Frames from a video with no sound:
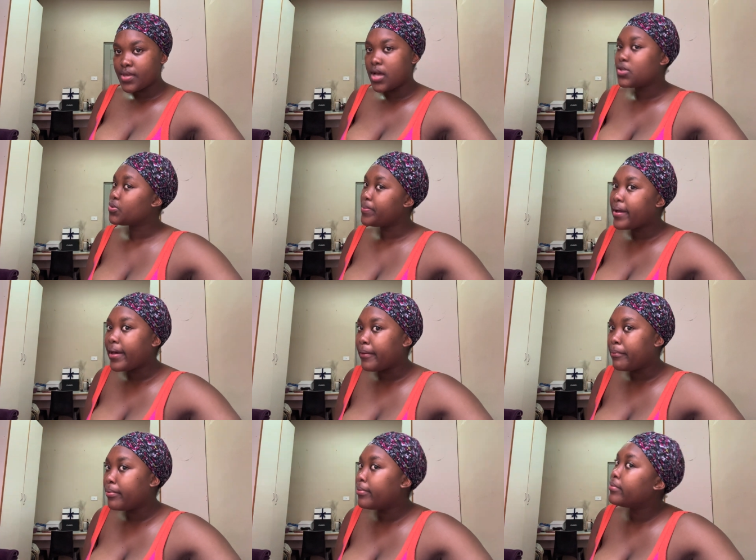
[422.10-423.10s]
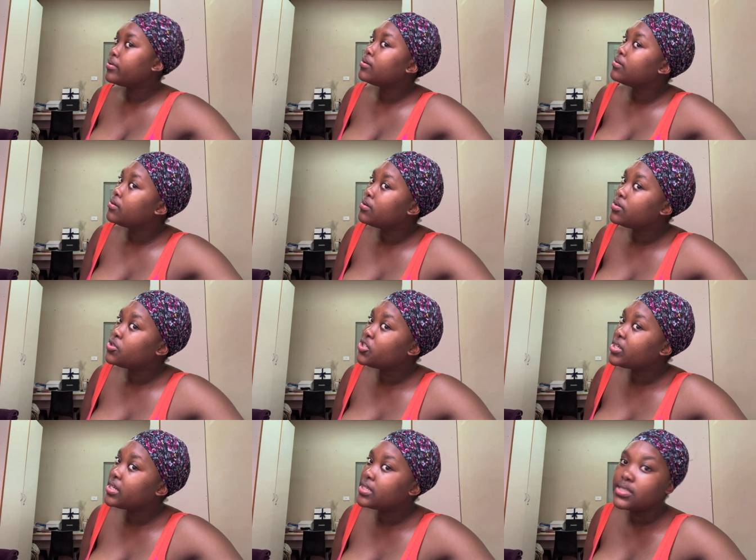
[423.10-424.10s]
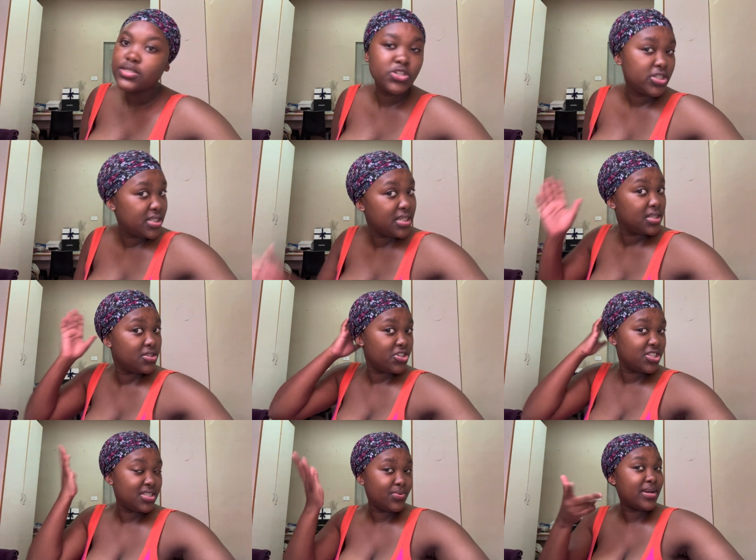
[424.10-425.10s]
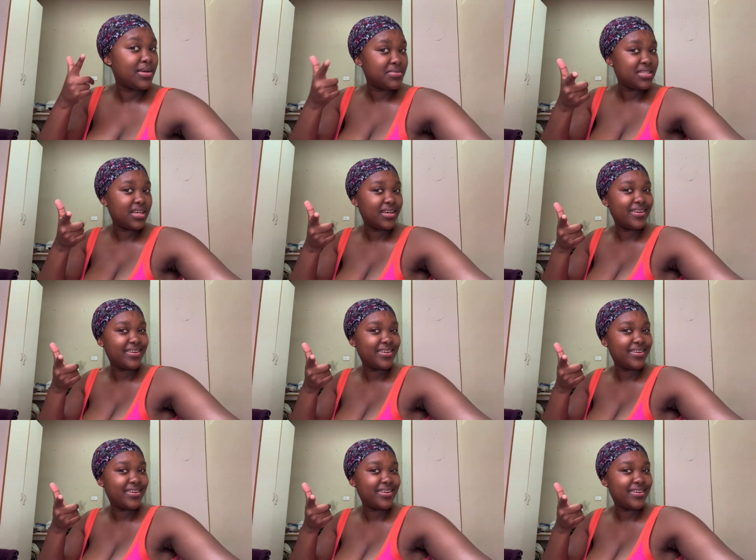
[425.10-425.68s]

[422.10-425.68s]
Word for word: A swimming cap. Do you get it? Do you see? Do you see what I'm seeing?